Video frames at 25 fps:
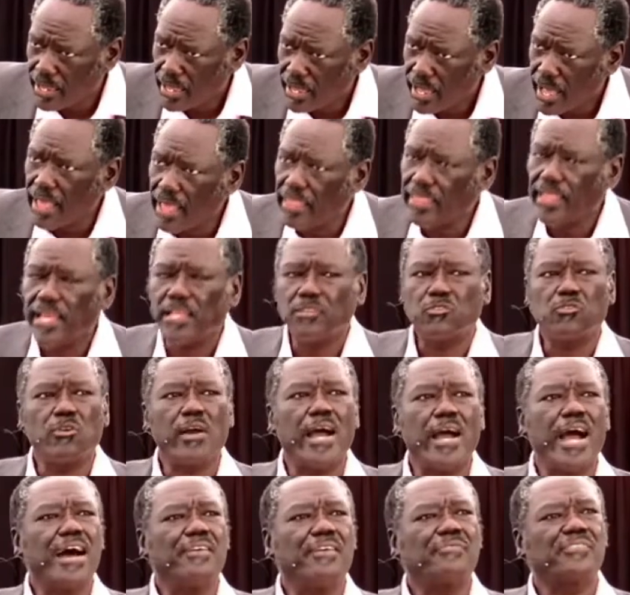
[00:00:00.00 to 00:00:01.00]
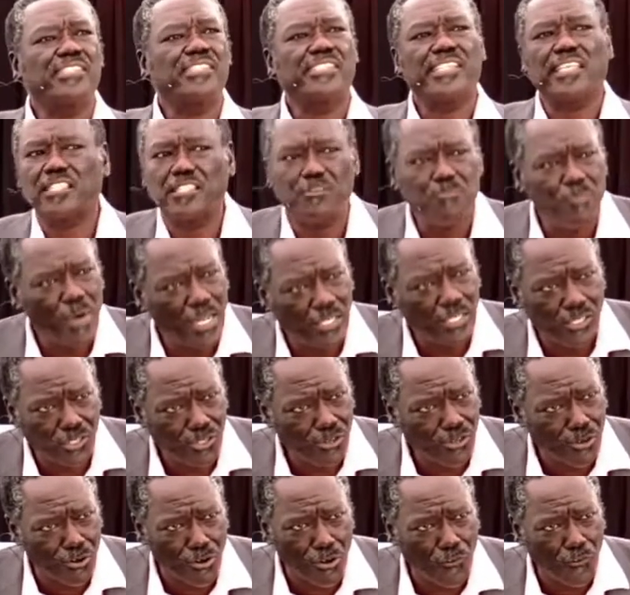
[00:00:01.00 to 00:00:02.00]
and then to have 6 months to
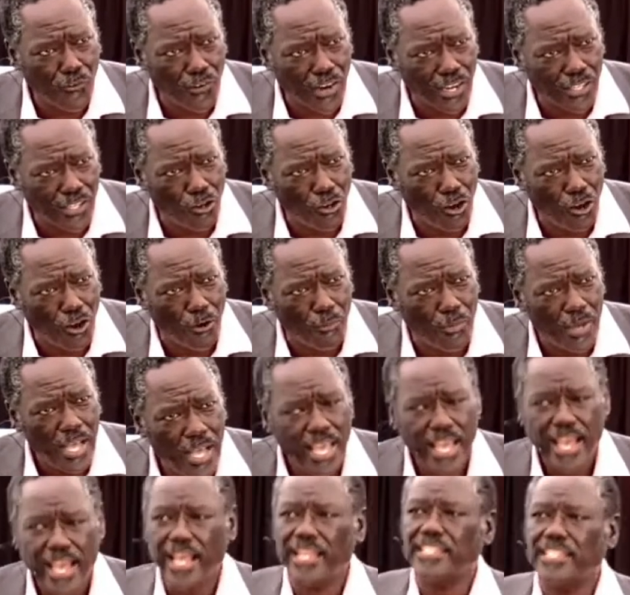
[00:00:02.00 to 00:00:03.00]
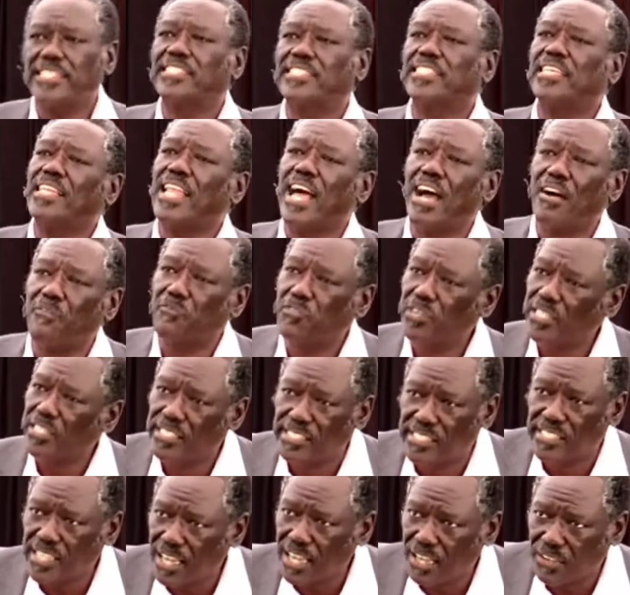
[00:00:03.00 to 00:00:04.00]
look for a job and still have
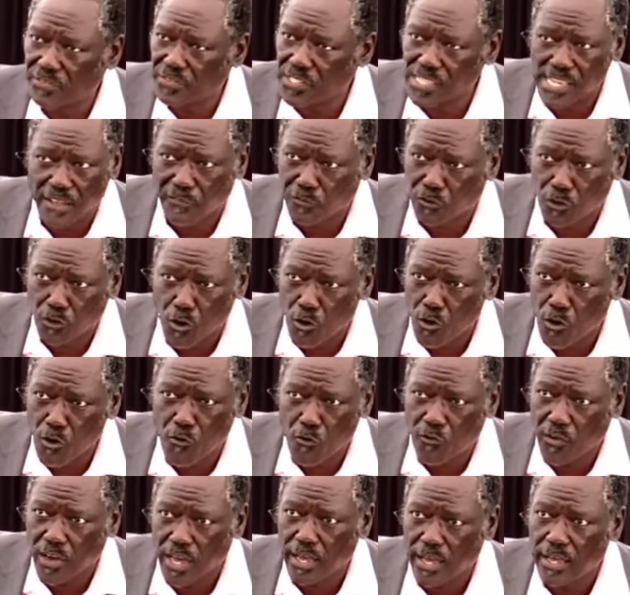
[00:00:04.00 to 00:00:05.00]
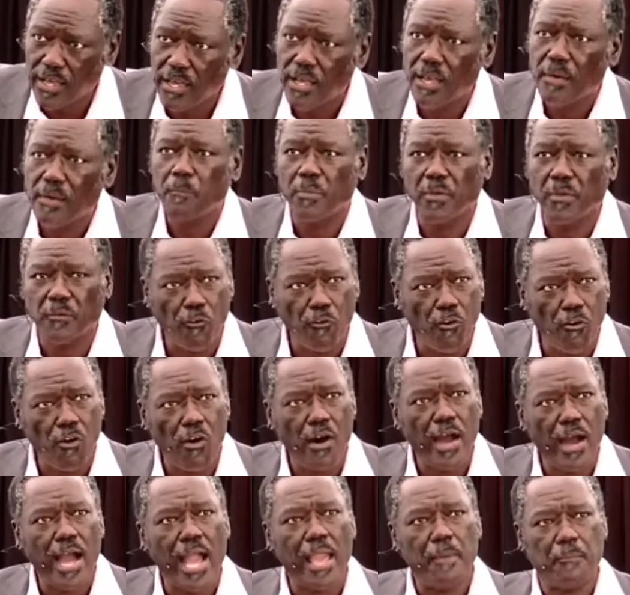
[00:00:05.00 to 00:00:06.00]
reserves left over before
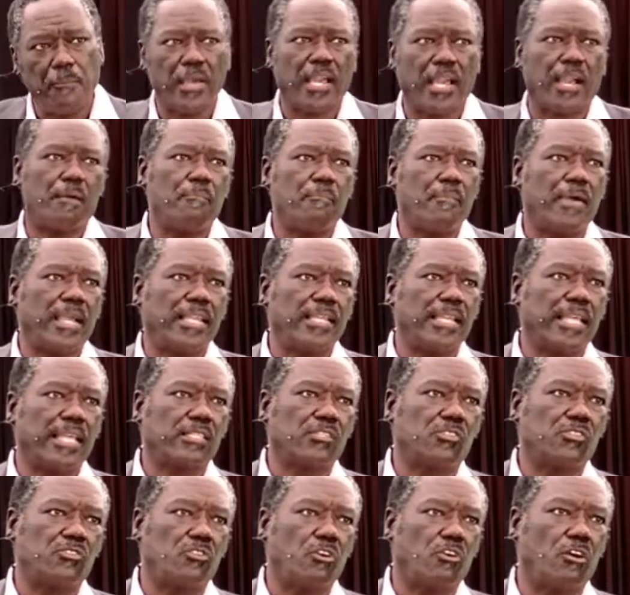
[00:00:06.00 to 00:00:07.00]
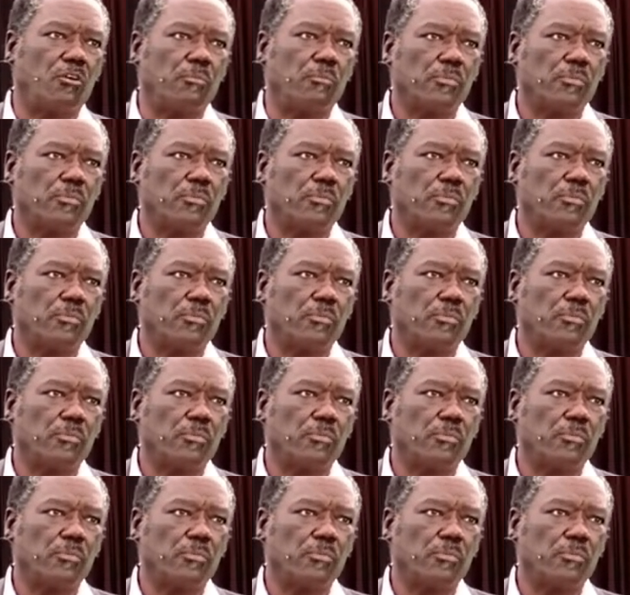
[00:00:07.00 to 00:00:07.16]
I pick up my next job.